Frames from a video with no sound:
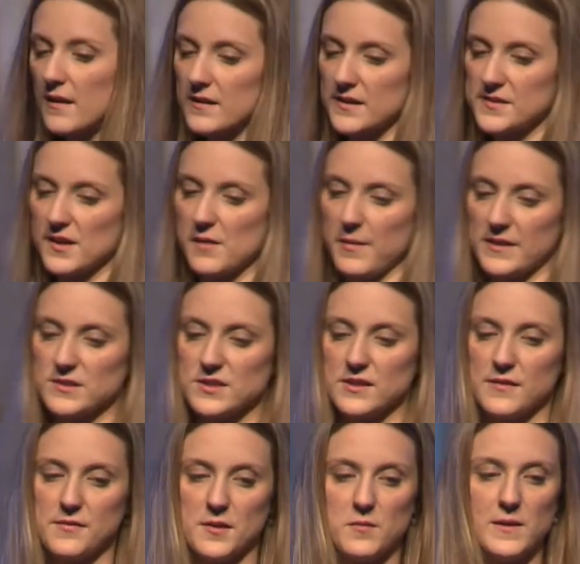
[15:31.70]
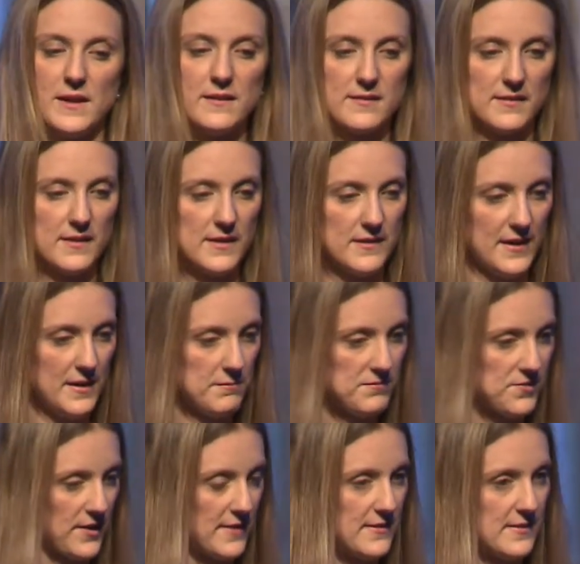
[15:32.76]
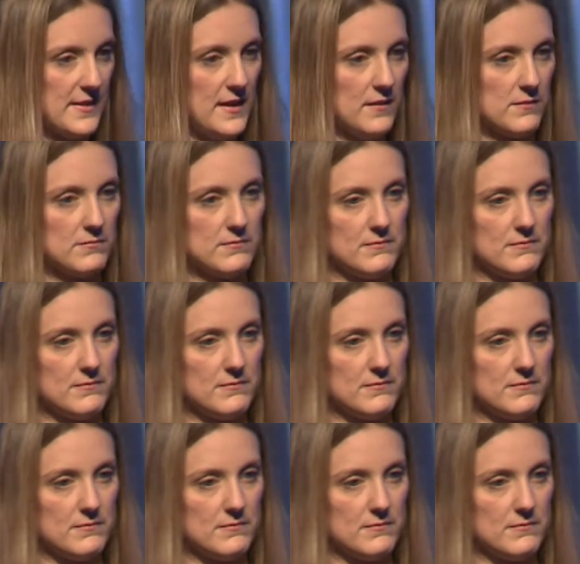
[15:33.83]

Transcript: it took about two to three weeks, and I tried this out.